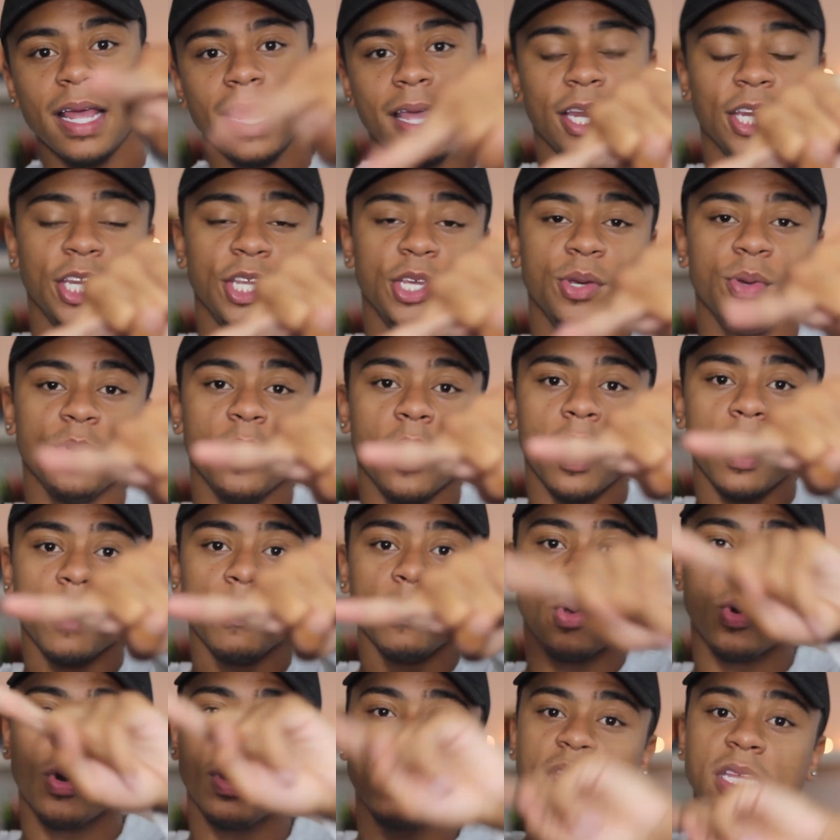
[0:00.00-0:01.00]
And you are
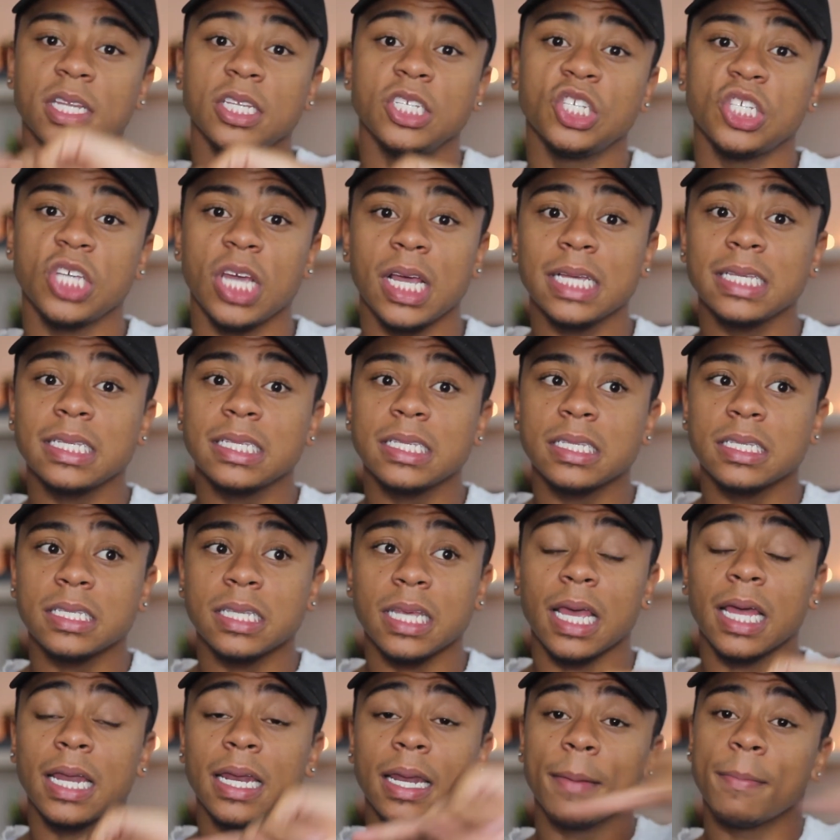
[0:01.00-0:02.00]
more than
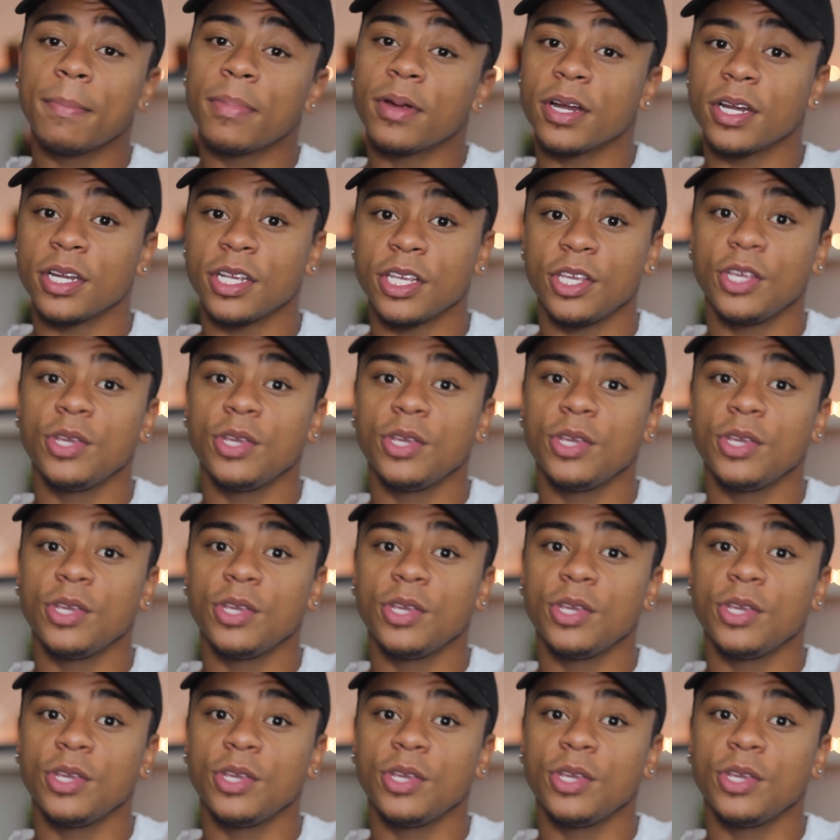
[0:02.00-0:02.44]
just a number.